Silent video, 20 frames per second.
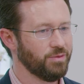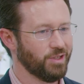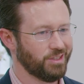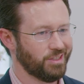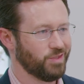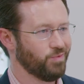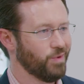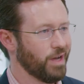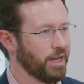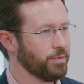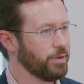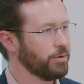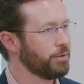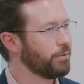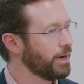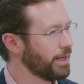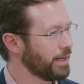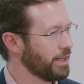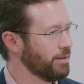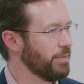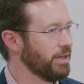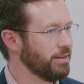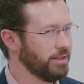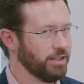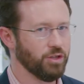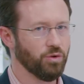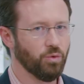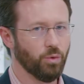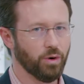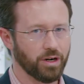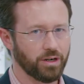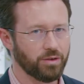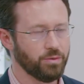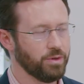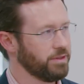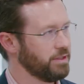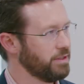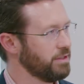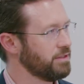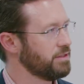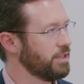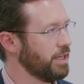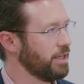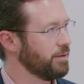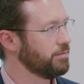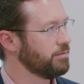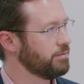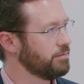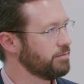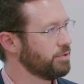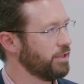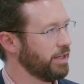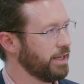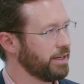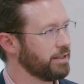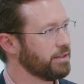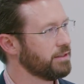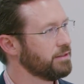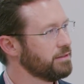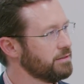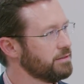which is why we recommend that you work with an estate planner.